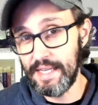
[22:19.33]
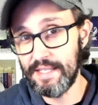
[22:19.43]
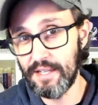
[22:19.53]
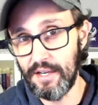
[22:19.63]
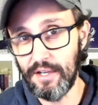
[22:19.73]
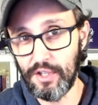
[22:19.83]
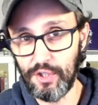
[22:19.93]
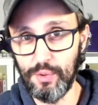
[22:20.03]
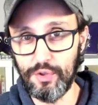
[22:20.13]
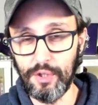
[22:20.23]
These are
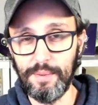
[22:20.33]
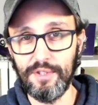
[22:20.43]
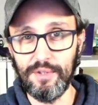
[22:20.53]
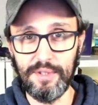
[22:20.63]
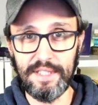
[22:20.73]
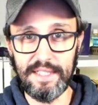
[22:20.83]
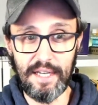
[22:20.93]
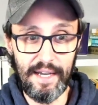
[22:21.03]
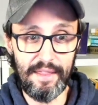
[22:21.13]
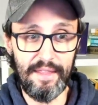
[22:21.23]
huge
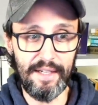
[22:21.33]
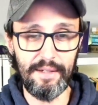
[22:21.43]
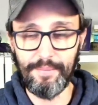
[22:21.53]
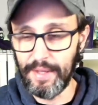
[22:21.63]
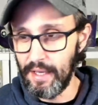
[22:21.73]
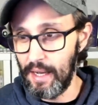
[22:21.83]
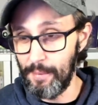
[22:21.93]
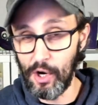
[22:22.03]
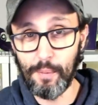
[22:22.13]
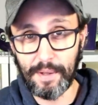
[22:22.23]
opportunities, I think.
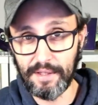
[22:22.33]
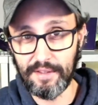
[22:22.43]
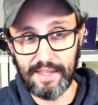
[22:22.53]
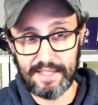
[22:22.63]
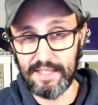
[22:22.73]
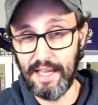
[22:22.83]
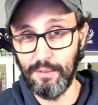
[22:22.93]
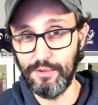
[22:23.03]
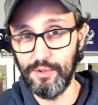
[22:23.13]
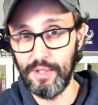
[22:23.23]
I'm hoping that this
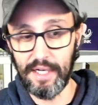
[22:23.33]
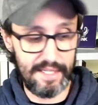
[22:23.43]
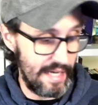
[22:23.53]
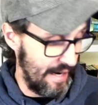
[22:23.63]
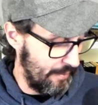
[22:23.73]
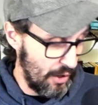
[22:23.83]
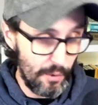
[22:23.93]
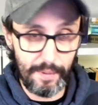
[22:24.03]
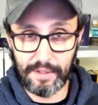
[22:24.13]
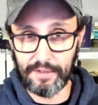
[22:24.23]
has helped you guys, and
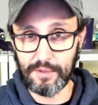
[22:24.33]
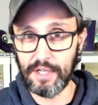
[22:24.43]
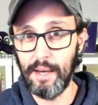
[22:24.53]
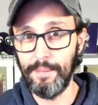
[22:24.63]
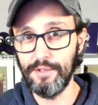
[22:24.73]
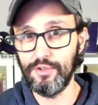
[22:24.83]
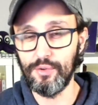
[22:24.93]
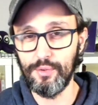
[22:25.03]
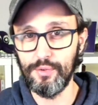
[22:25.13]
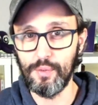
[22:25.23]
I'm hoping that those couple
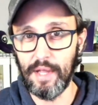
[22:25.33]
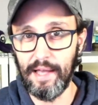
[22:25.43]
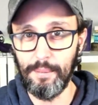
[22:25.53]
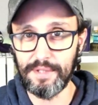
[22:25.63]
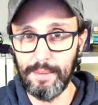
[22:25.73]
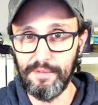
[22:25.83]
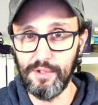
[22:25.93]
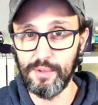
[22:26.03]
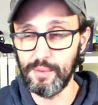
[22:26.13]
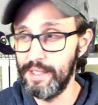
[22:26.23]
of tools will help
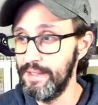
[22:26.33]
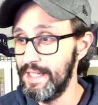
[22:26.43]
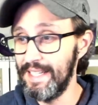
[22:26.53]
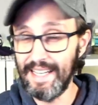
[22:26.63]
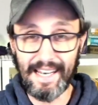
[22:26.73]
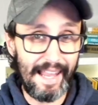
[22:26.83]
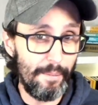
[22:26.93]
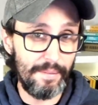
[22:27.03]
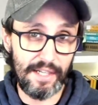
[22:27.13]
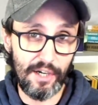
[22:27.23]
some of you as well.
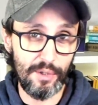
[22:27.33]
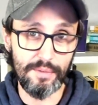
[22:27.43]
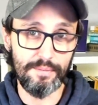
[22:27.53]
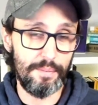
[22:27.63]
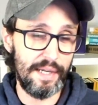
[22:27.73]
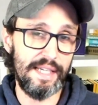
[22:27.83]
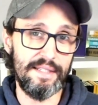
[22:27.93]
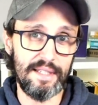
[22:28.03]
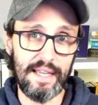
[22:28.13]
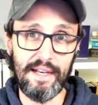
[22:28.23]
Let me know.
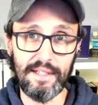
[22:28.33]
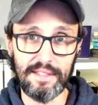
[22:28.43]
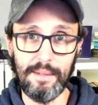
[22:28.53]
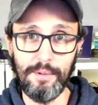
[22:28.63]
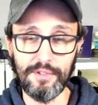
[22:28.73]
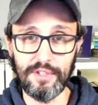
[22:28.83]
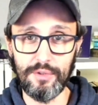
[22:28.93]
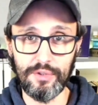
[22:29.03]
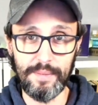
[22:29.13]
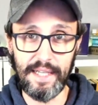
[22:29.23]
Please hit us up
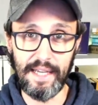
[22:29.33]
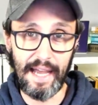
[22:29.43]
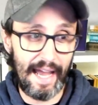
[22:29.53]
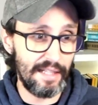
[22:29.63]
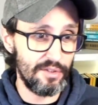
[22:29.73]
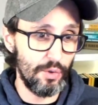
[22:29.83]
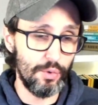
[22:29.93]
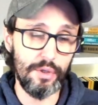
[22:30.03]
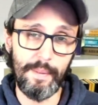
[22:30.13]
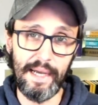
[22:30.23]
on social media
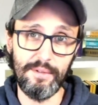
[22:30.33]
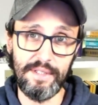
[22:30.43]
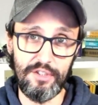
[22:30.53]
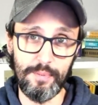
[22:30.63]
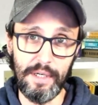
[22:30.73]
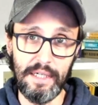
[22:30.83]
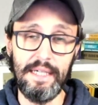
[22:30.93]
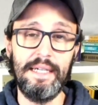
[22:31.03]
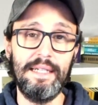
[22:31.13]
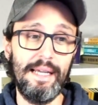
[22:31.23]
at allaboutdigmar.